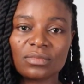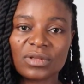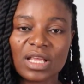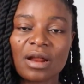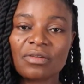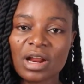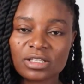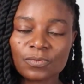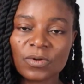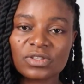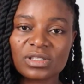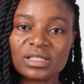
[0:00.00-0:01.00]
their
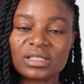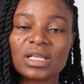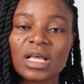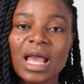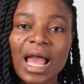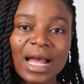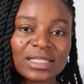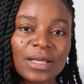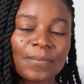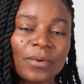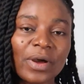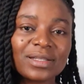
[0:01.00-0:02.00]
responses. At
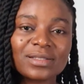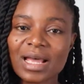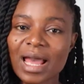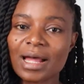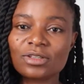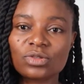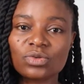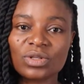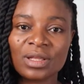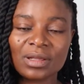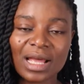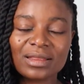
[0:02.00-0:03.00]
a point, I had to
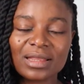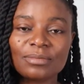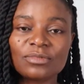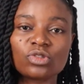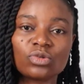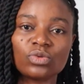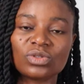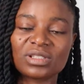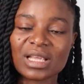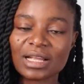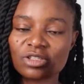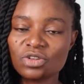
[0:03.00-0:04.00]
get them to
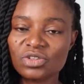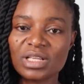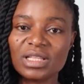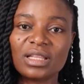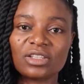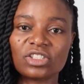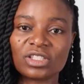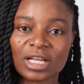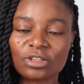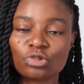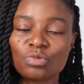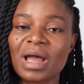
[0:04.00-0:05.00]
start using the
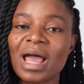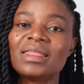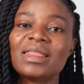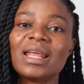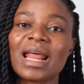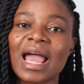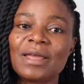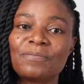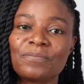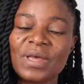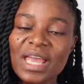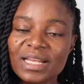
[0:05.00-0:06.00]
chat room, and then I
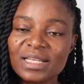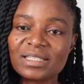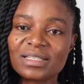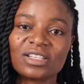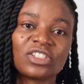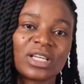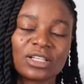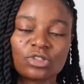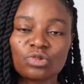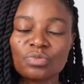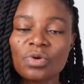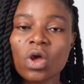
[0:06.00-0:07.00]
pinned the
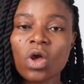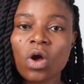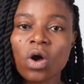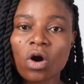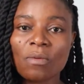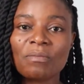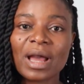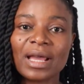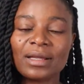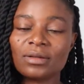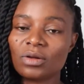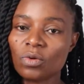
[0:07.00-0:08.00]
chat room on
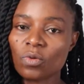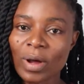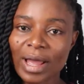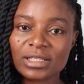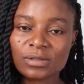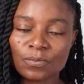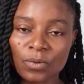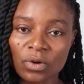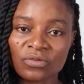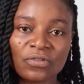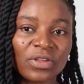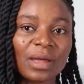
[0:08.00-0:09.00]
my
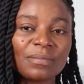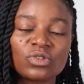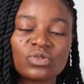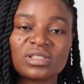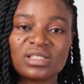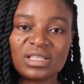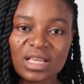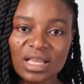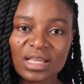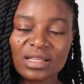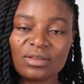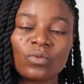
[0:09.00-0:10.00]
whiteboard for them to
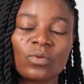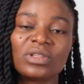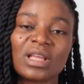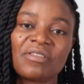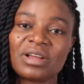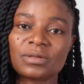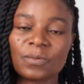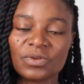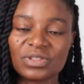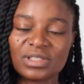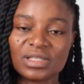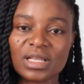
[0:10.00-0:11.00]
see their
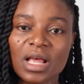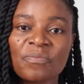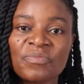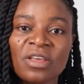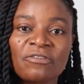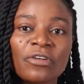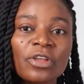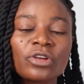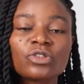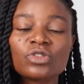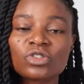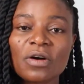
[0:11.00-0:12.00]
responses. For
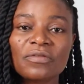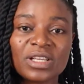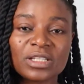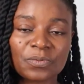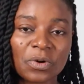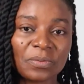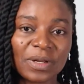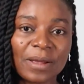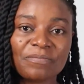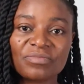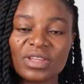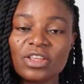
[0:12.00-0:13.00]
you to solve this
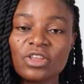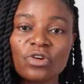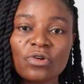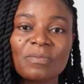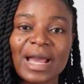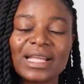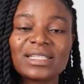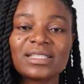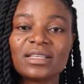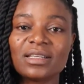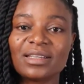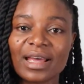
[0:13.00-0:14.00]
problem, you might
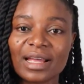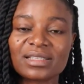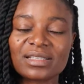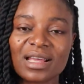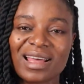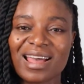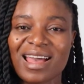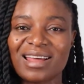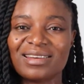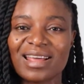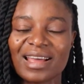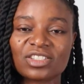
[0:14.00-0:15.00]
get
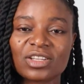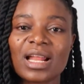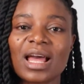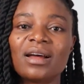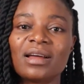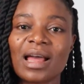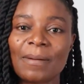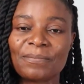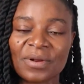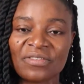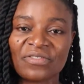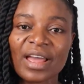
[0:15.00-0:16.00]
an external
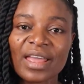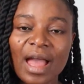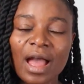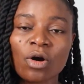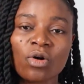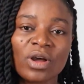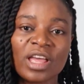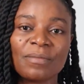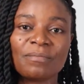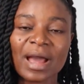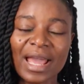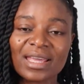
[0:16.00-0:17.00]
amplifier or a
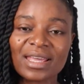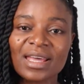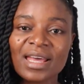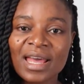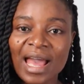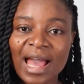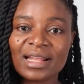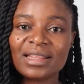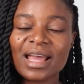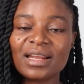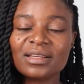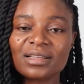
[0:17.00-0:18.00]
mic
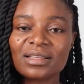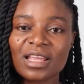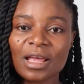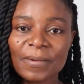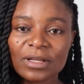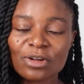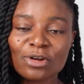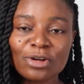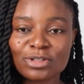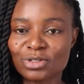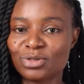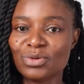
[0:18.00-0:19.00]
and then keep it
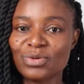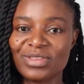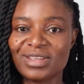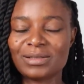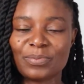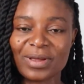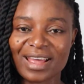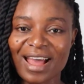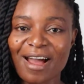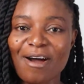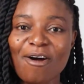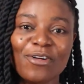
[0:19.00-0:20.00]
close to the
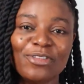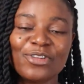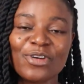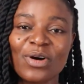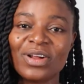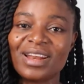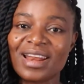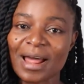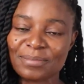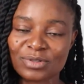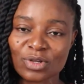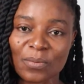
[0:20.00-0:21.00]
speaker on your
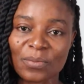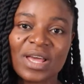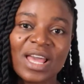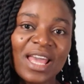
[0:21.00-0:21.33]
laptop.